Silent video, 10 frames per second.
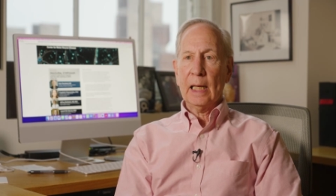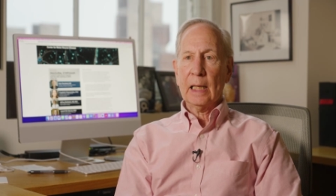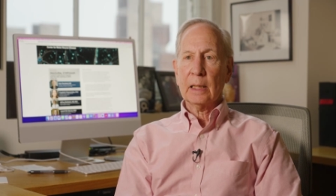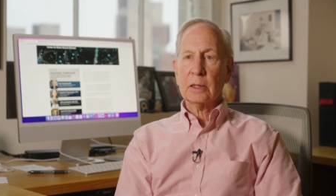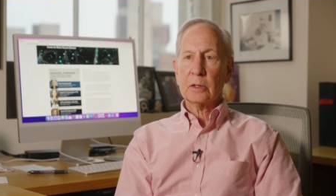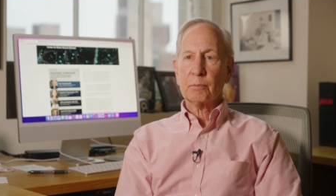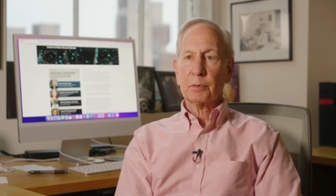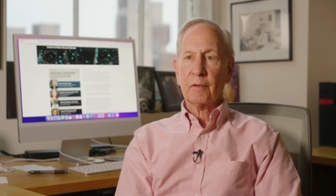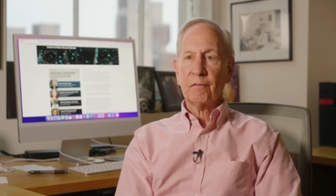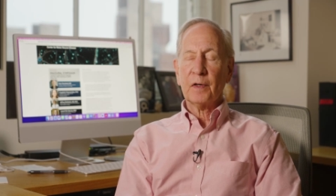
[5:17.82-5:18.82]
and
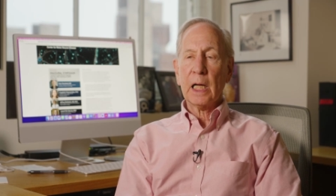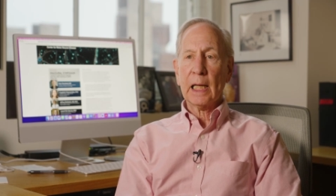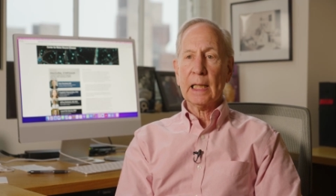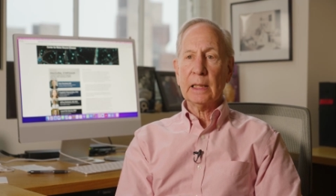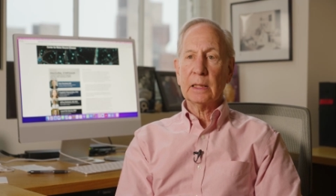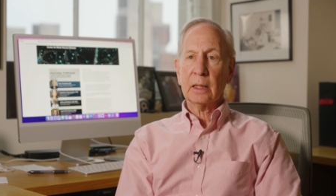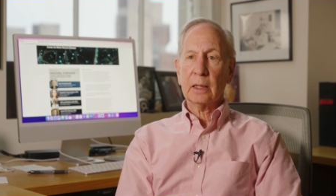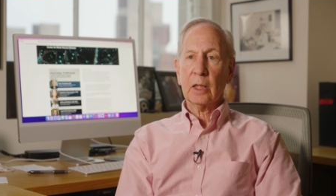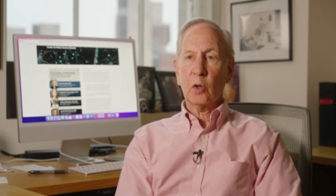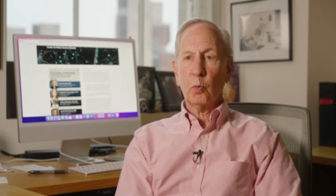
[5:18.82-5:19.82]
provide
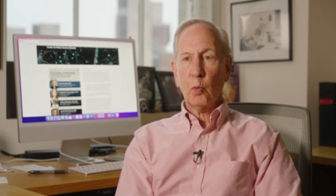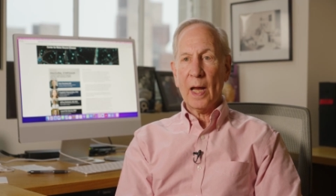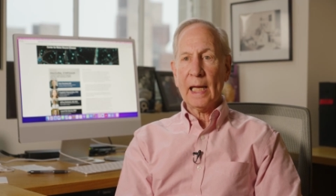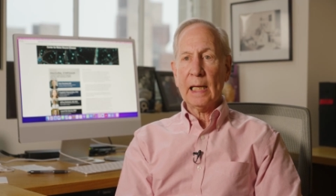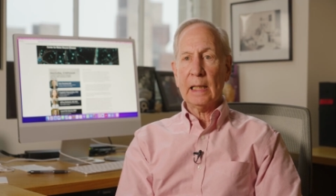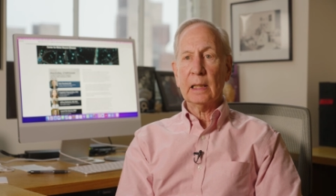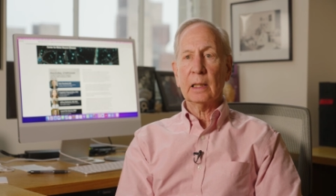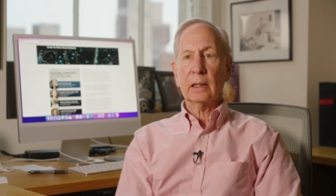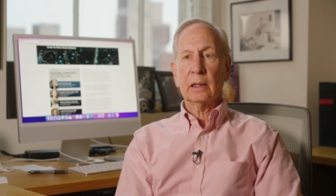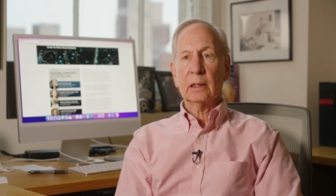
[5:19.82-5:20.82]
a way
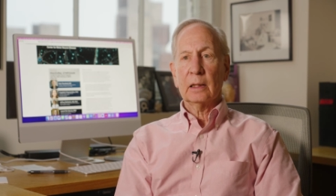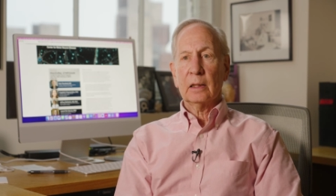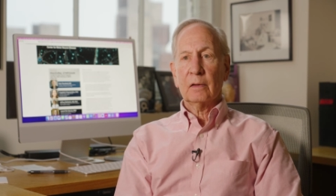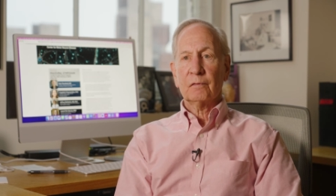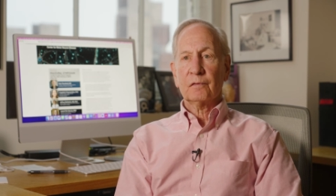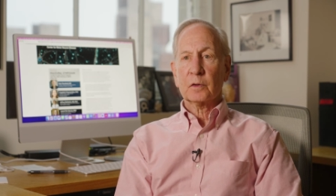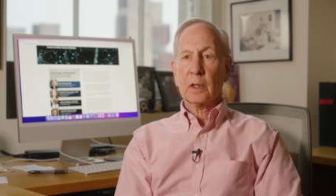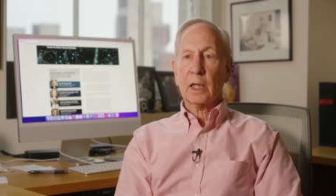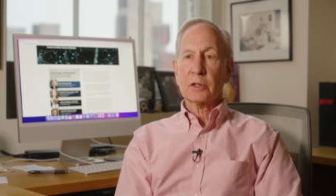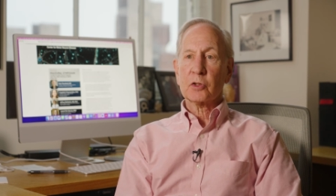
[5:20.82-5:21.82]

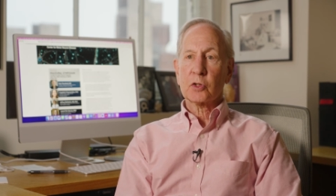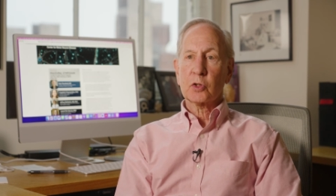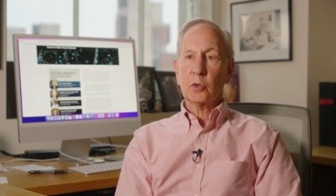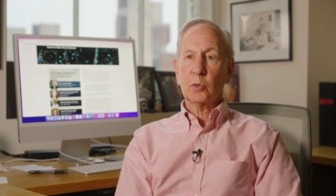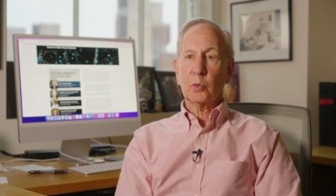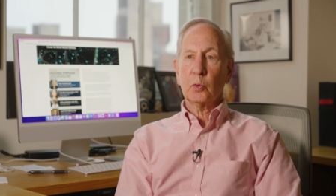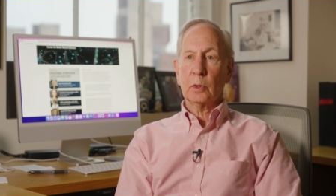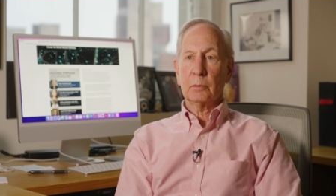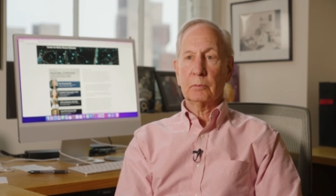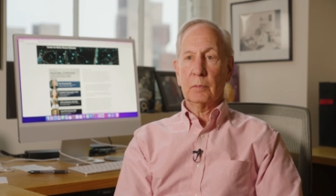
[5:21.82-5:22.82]
for us to
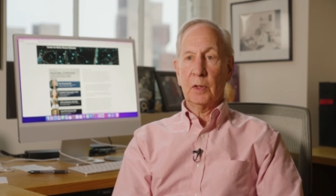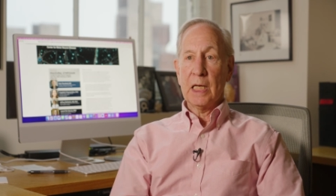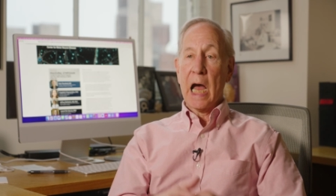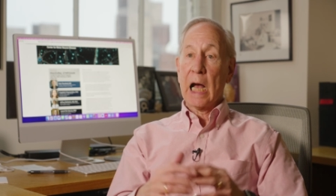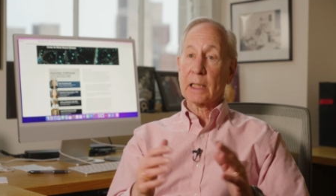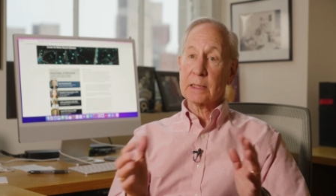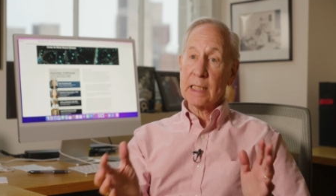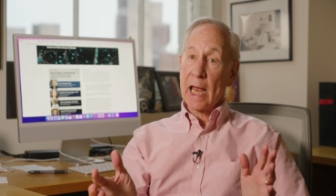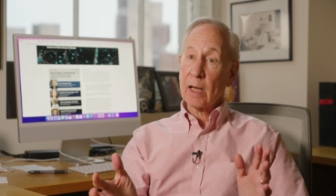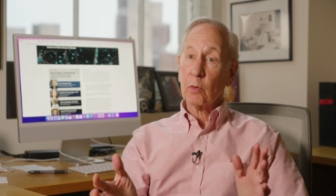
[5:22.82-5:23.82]
knock
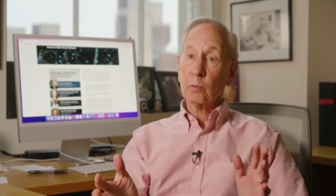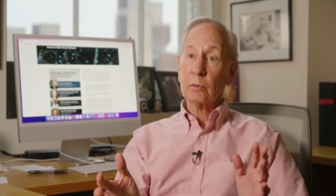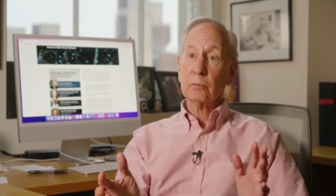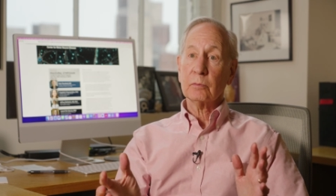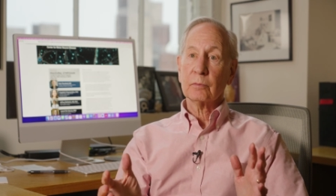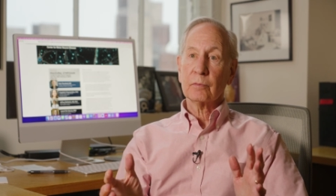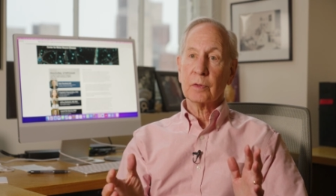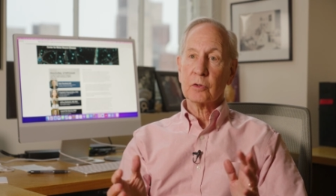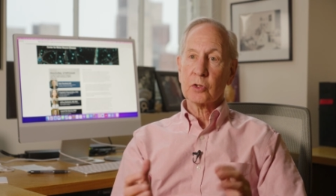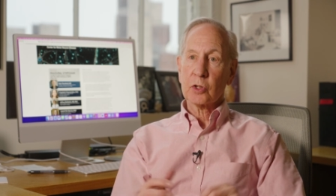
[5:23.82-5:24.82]
down
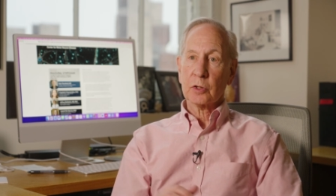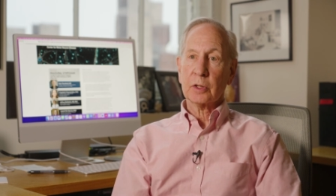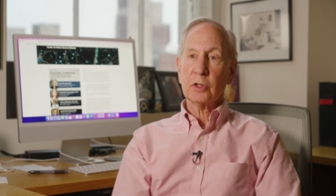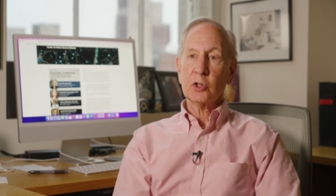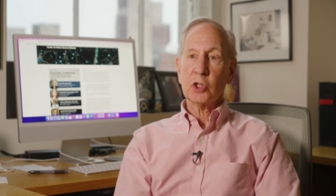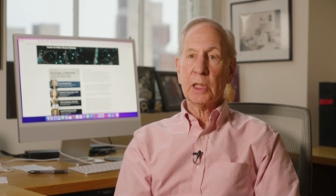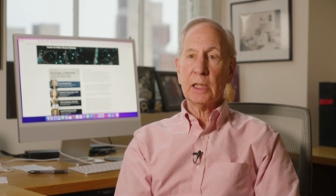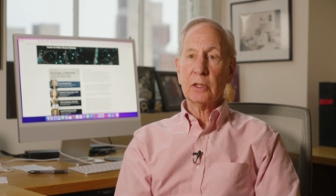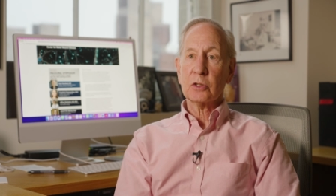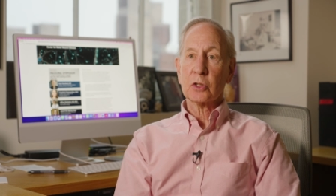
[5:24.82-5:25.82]
certain
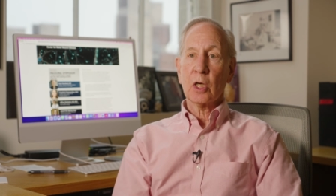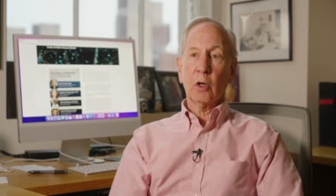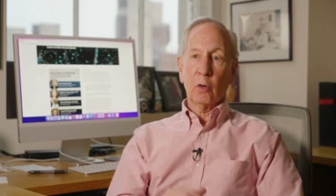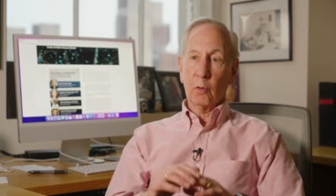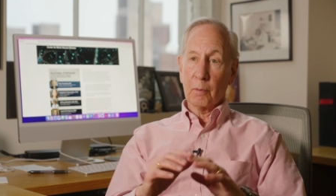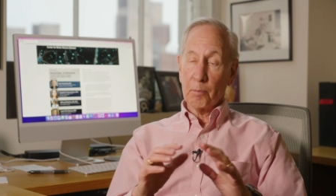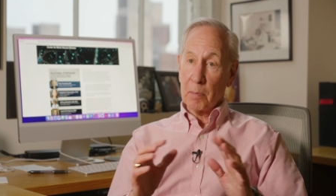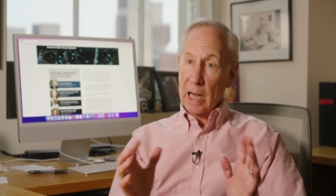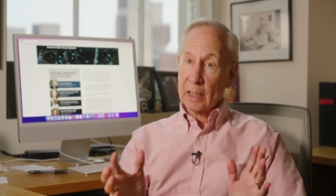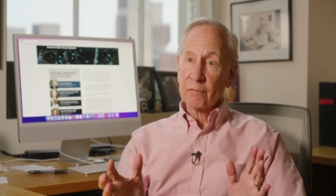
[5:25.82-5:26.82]
genes or
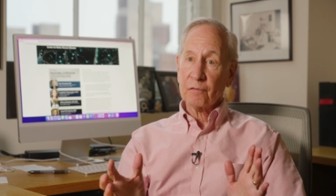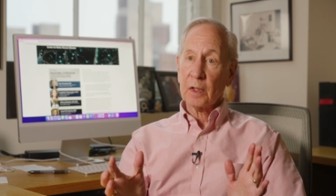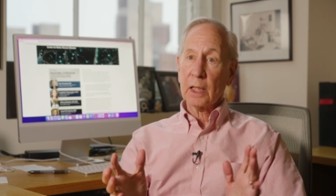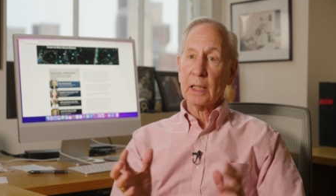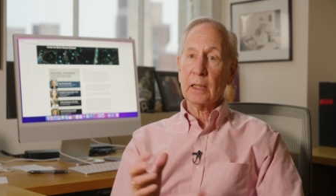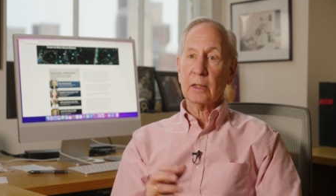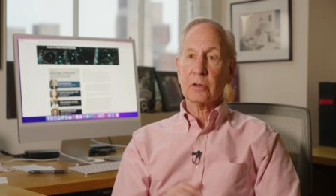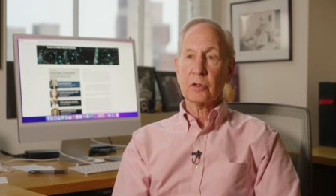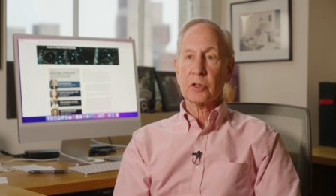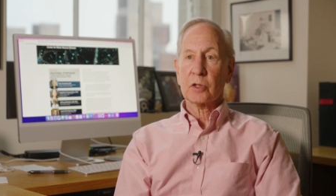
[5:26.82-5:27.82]
modify
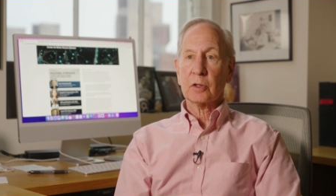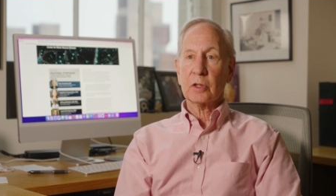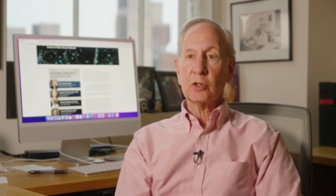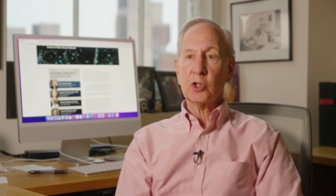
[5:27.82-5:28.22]
certain